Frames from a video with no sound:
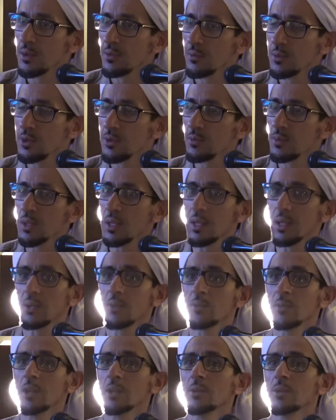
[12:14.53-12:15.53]
Bismillah,
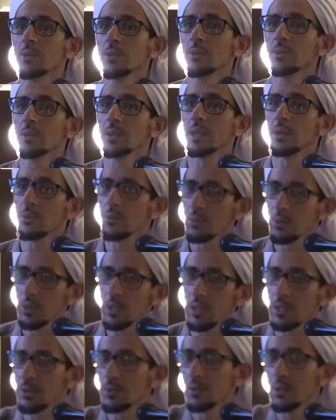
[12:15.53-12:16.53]
you made wudu, now
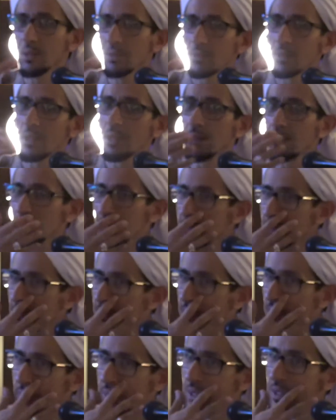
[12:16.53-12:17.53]
leave the house.
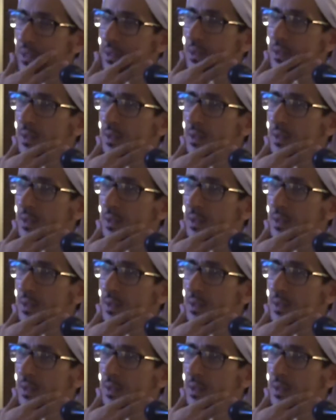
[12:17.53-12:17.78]
You